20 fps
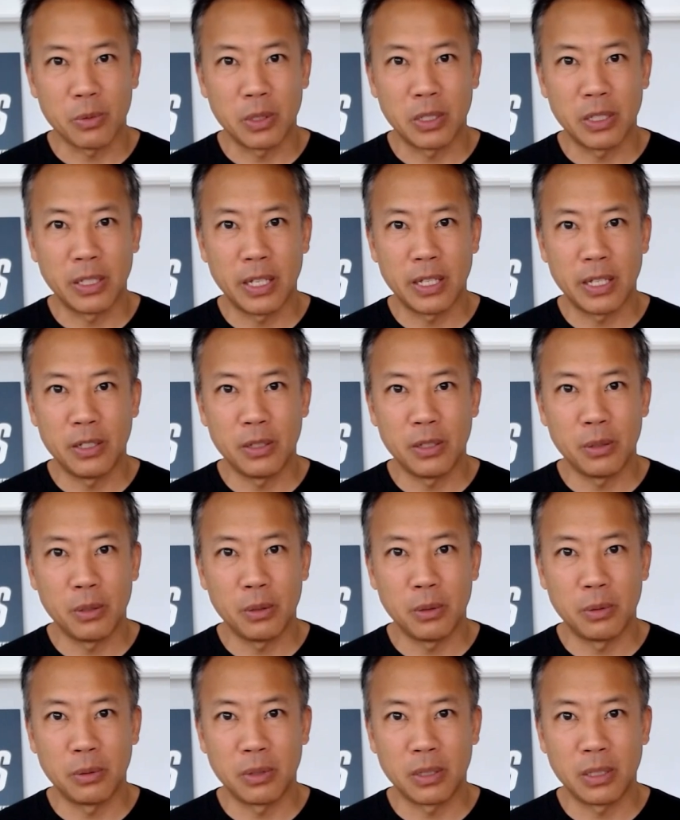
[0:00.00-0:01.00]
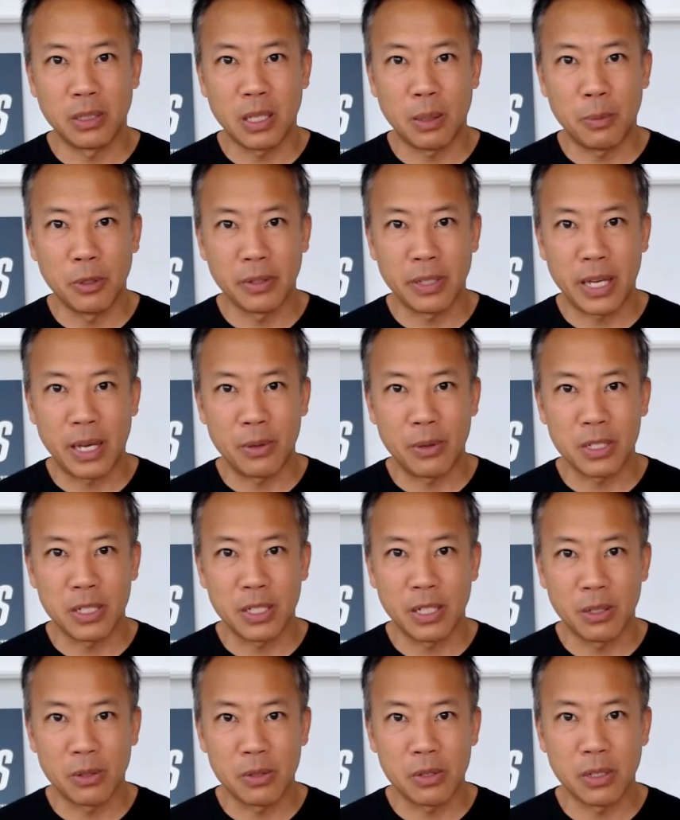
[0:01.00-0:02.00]
What did they do a couple of thousand
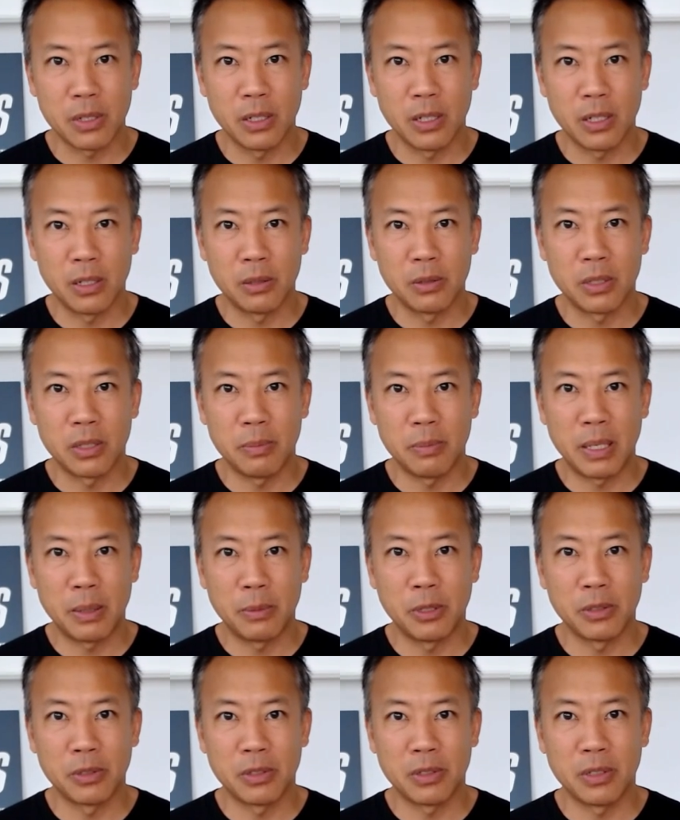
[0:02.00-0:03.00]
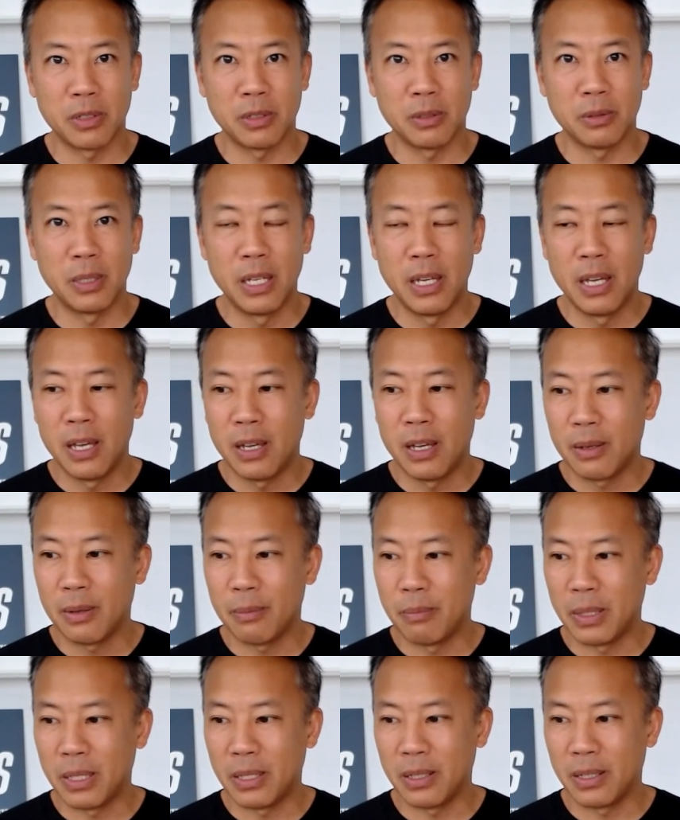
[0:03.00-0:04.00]
years ago to be able to
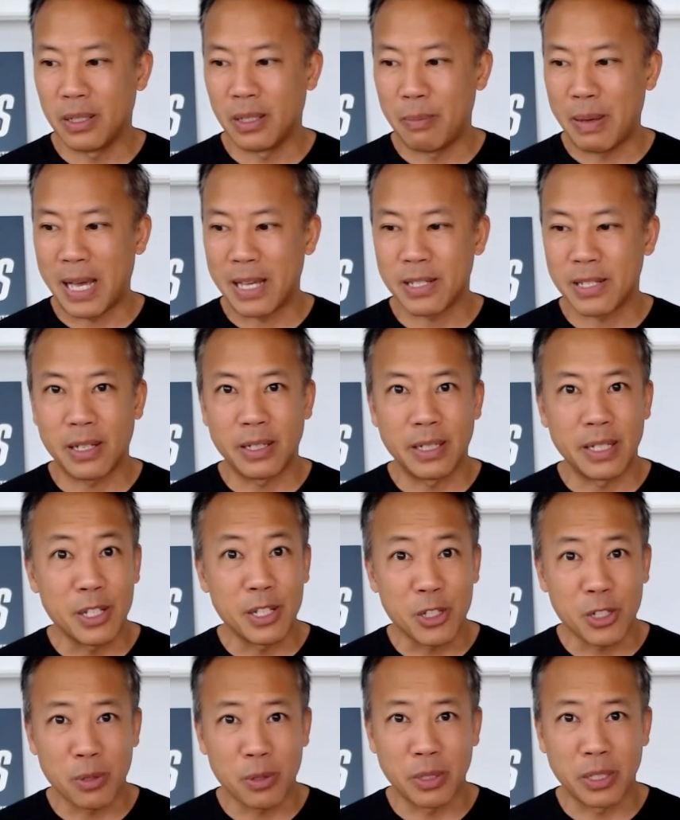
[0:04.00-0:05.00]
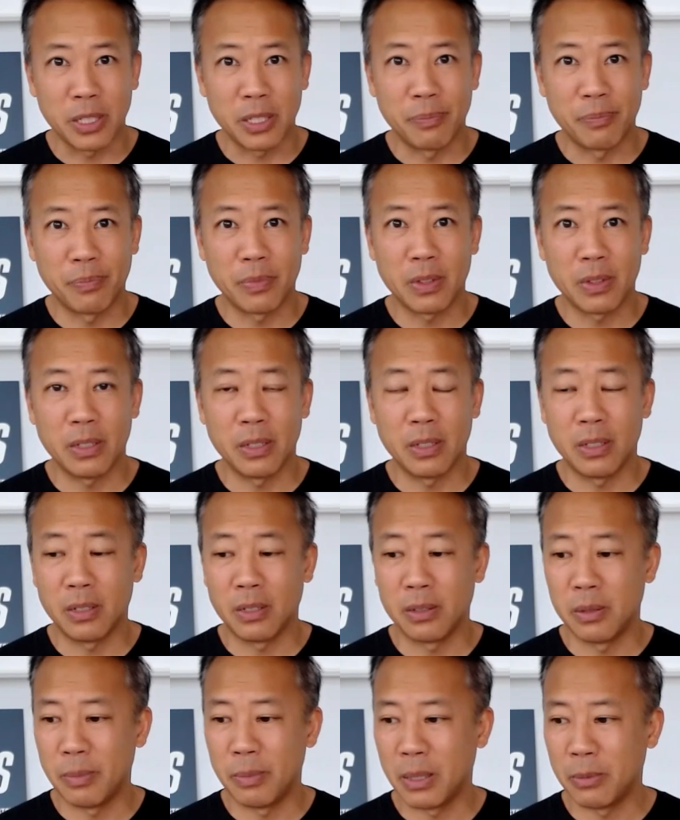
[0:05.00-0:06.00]
be uh, pass on history, uh,
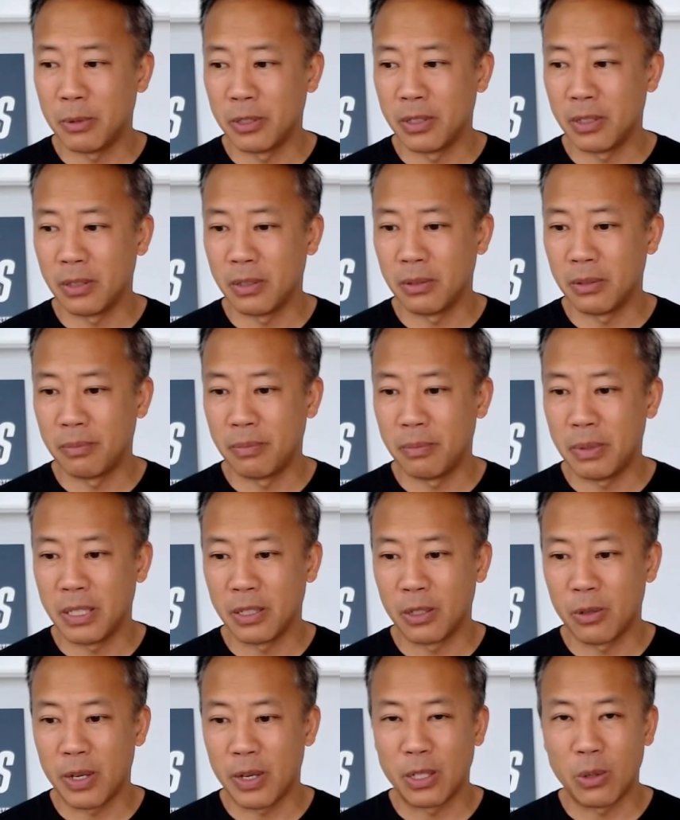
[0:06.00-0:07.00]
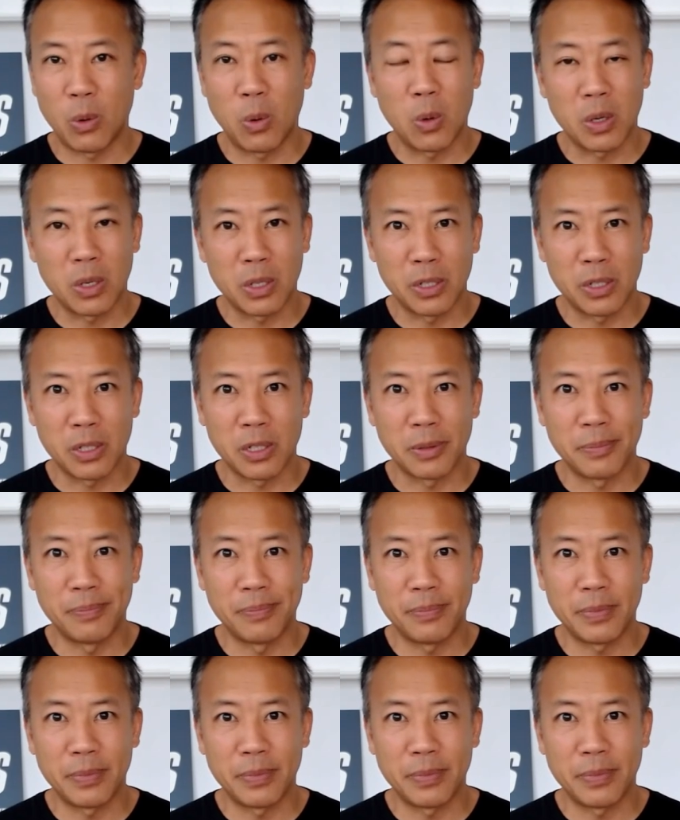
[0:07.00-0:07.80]
to be able to be a great orator?